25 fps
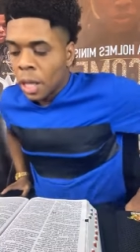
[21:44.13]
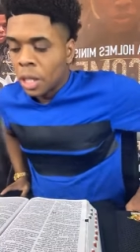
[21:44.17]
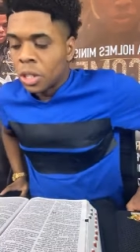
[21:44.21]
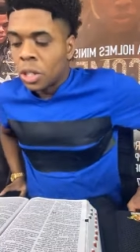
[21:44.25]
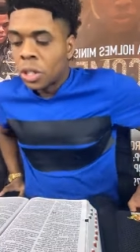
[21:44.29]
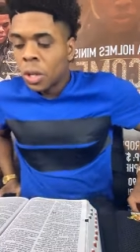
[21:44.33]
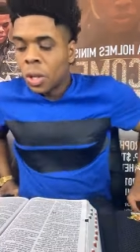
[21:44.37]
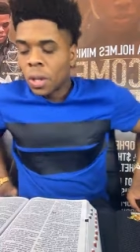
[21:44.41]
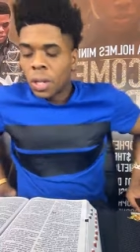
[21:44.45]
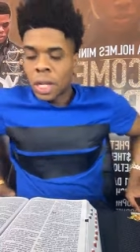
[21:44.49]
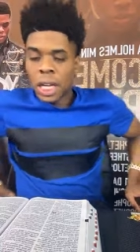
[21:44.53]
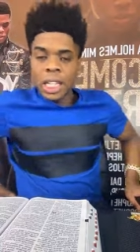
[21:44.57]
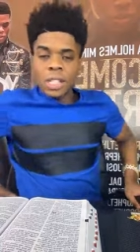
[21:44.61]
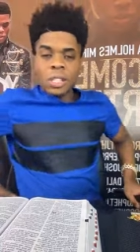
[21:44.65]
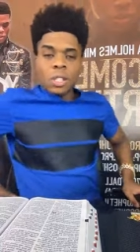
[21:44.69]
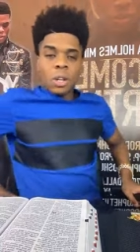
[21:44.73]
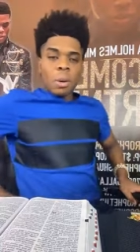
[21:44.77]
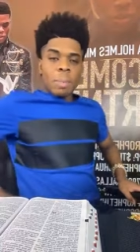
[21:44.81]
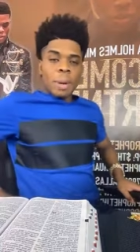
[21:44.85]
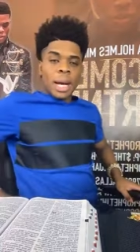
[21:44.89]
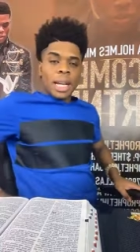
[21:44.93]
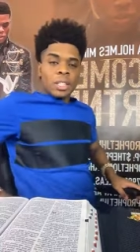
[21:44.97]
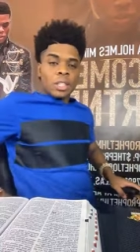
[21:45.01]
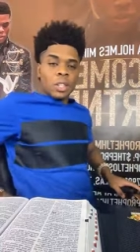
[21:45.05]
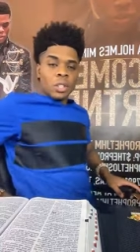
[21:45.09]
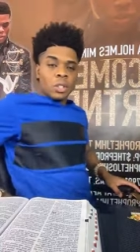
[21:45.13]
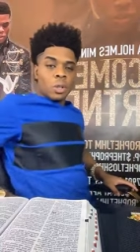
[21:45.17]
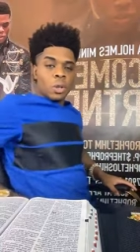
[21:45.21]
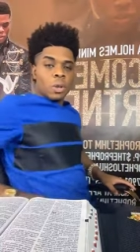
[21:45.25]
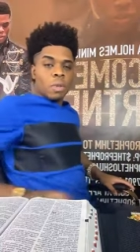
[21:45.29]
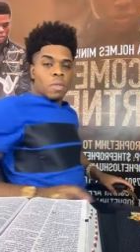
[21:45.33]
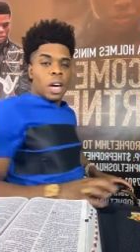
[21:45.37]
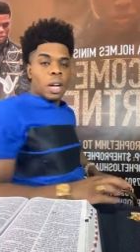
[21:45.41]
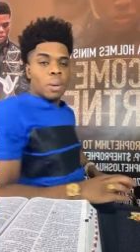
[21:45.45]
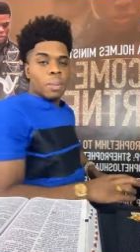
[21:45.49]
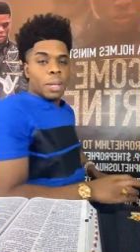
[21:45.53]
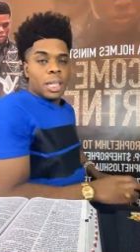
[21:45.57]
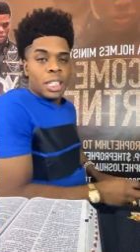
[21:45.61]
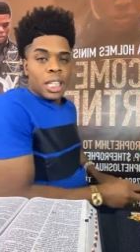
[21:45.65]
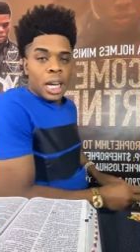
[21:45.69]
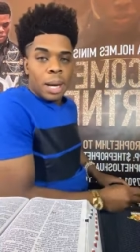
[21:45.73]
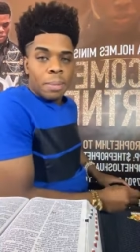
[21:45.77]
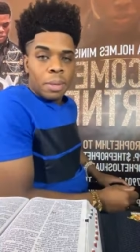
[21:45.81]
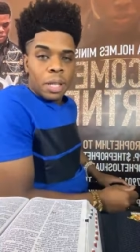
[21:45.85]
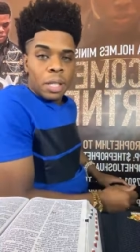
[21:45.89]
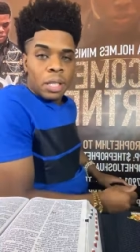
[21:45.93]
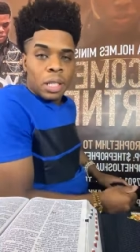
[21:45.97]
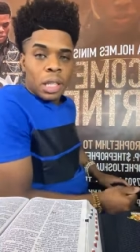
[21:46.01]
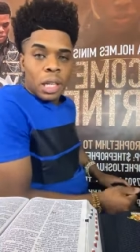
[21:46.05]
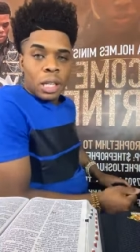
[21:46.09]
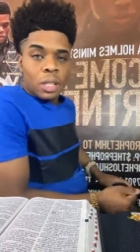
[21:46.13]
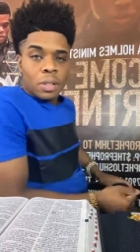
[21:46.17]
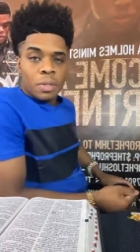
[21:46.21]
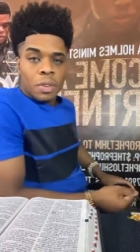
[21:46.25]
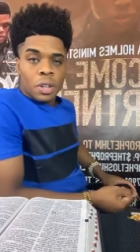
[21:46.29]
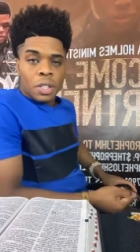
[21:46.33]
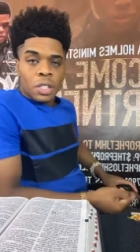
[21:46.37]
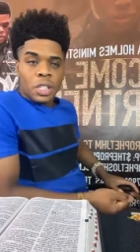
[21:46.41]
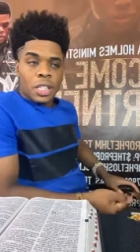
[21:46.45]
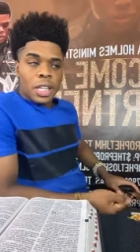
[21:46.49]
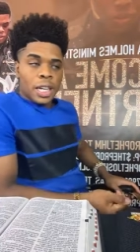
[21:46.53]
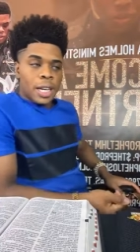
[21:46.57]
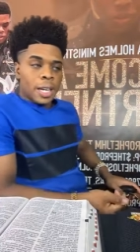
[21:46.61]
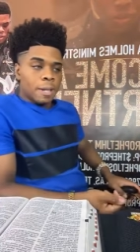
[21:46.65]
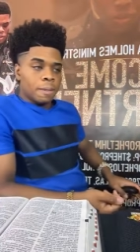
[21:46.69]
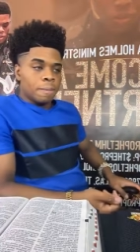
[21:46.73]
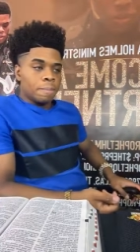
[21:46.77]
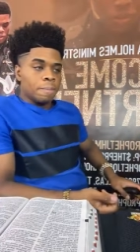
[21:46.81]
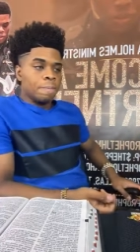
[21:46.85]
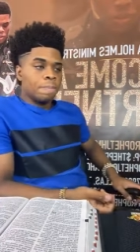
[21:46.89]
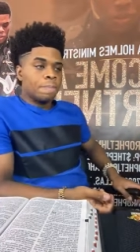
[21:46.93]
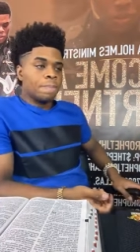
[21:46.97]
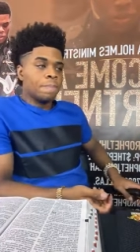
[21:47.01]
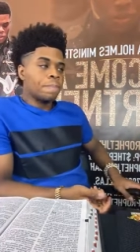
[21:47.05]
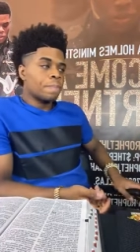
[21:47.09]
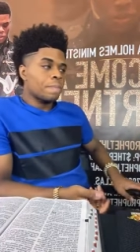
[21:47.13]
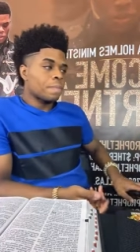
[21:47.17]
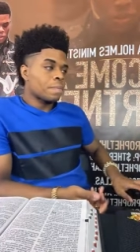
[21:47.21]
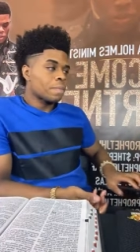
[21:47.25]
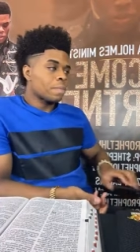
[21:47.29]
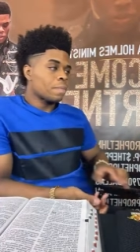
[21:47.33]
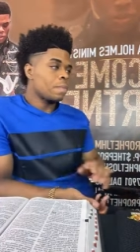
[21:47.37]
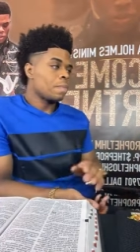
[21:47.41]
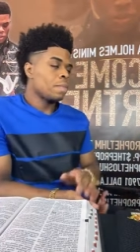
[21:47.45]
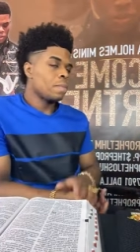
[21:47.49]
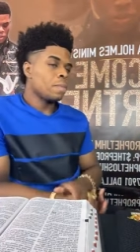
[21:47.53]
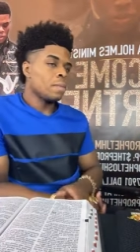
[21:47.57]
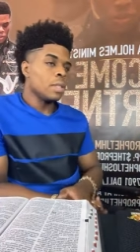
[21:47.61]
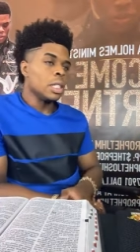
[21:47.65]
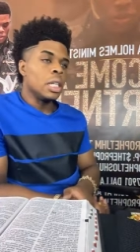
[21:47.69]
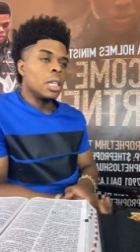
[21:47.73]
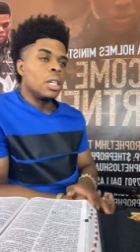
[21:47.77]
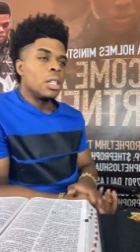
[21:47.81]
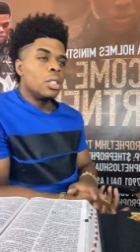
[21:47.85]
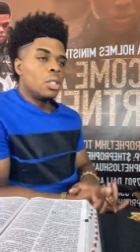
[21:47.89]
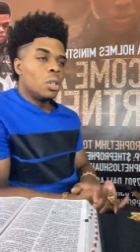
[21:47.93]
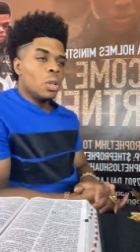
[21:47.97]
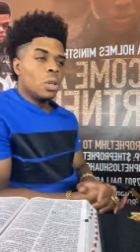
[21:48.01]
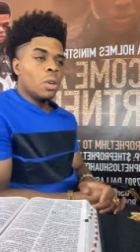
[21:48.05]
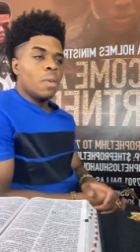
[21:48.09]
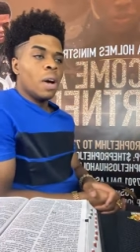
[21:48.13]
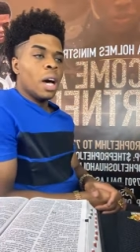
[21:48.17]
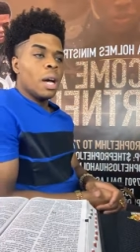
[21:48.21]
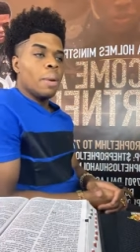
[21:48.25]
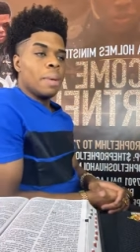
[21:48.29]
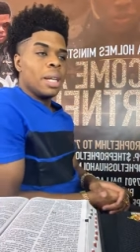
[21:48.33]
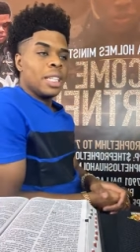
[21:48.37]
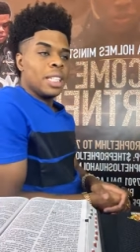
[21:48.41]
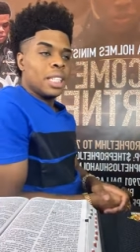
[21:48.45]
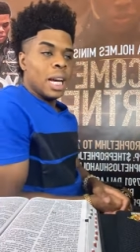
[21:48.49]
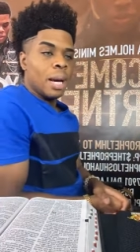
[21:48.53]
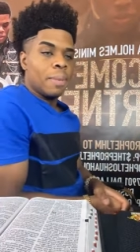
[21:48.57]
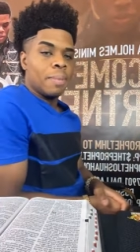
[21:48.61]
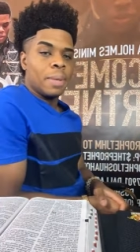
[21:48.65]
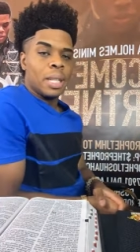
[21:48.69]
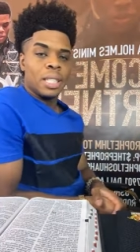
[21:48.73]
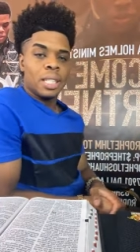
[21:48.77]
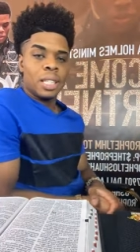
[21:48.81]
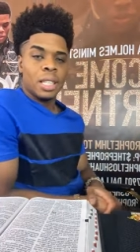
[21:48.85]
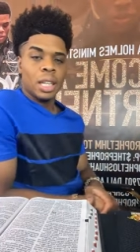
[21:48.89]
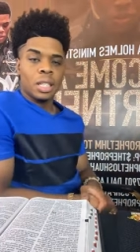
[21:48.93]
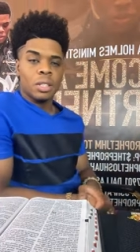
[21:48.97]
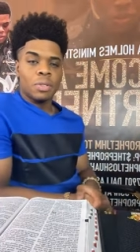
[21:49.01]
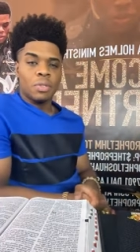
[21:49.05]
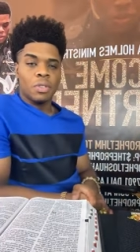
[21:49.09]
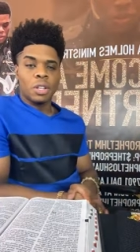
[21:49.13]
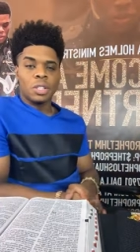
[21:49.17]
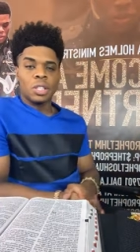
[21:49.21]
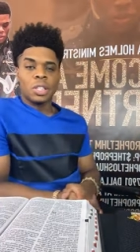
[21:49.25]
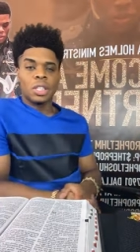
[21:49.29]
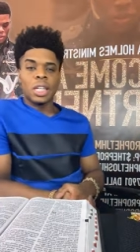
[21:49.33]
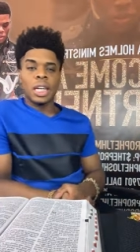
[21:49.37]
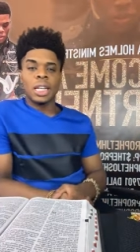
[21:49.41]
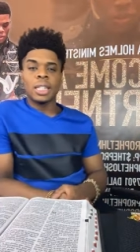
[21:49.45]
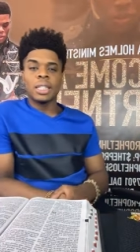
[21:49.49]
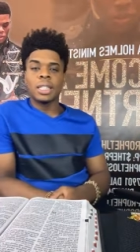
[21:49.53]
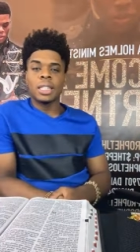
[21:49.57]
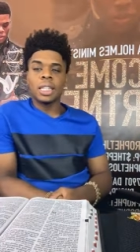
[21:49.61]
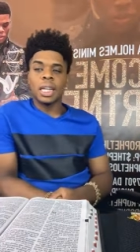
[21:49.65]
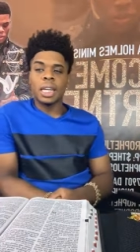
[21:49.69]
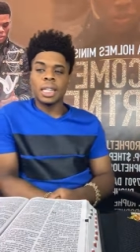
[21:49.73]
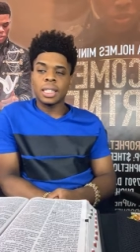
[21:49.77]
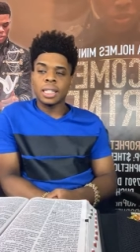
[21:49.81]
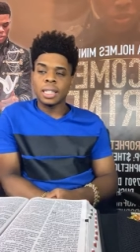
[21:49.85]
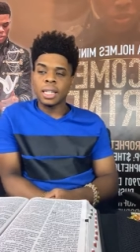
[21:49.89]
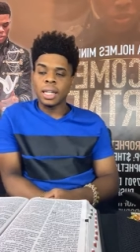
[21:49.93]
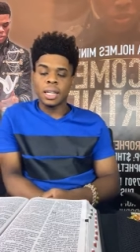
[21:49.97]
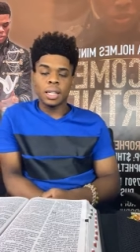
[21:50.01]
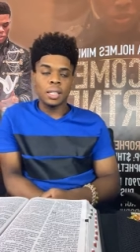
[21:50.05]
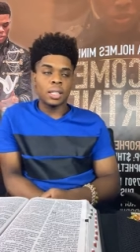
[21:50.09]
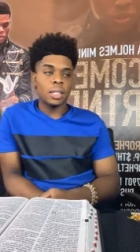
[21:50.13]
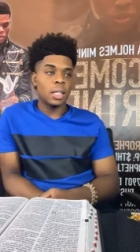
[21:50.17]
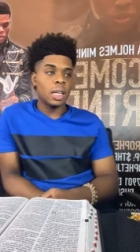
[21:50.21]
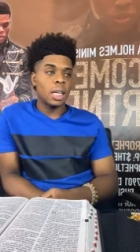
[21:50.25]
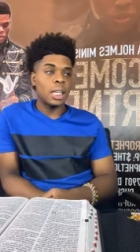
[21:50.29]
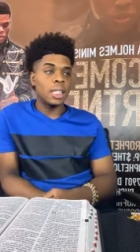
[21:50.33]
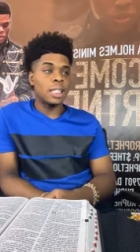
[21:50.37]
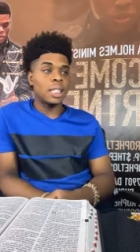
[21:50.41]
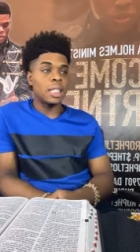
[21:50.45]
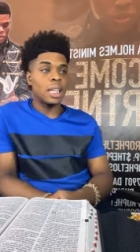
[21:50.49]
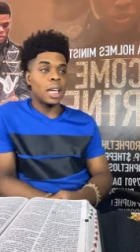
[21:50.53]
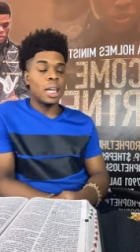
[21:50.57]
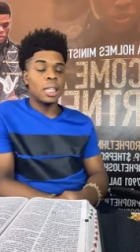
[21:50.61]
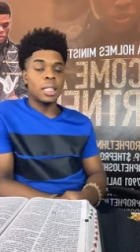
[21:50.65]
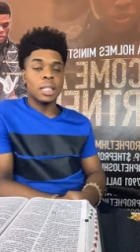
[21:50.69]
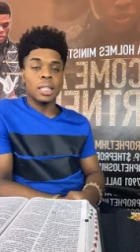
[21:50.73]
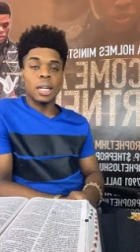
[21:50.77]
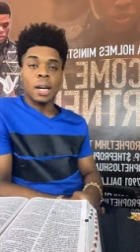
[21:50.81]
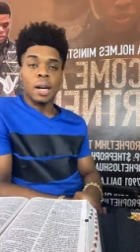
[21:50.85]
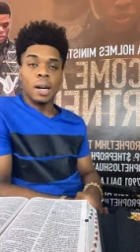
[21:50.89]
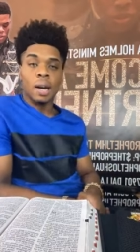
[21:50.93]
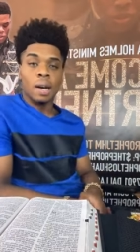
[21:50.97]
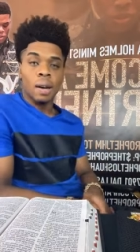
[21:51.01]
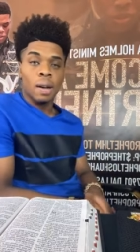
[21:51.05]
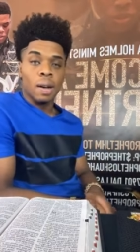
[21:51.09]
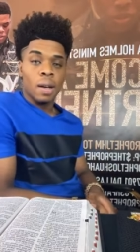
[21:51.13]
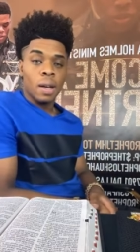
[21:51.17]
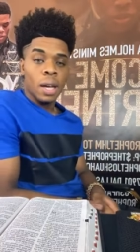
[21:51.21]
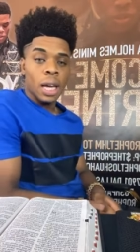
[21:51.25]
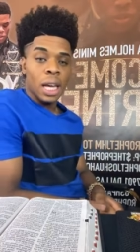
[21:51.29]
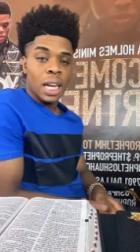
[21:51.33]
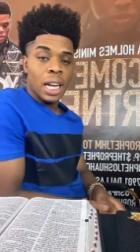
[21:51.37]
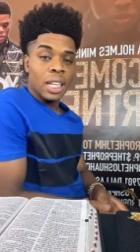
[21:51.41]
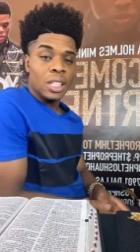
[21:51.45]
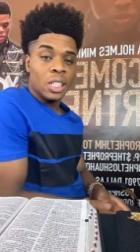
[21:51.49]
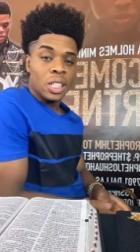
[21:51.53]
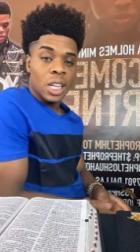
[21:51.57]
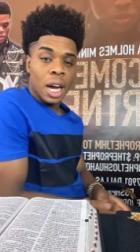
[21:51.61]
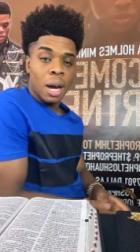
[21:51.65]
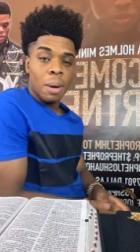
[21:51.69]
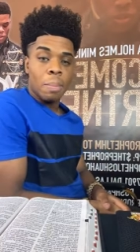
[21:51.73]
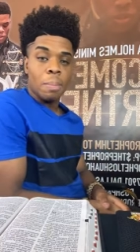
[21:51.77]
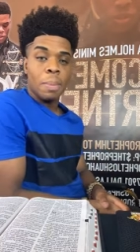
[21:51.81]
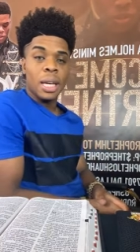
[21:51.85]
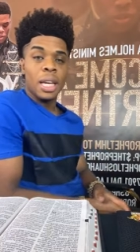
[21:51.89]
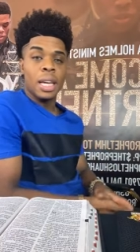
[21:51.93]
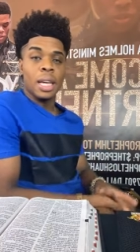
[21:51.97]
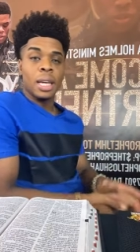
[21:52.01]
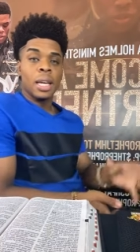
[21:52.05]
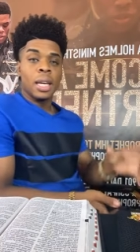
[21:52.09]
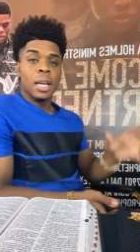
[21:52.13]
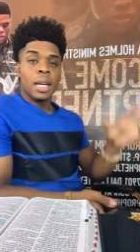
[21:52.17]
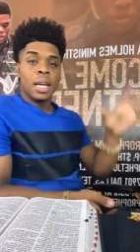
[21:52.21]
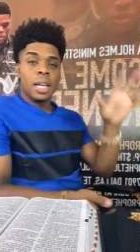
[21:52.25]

So let's go back to Deuteronomy chapter 6, verse 10. Deuteronomy chapter 6, verse 10 says this. It says, uh, and it shall be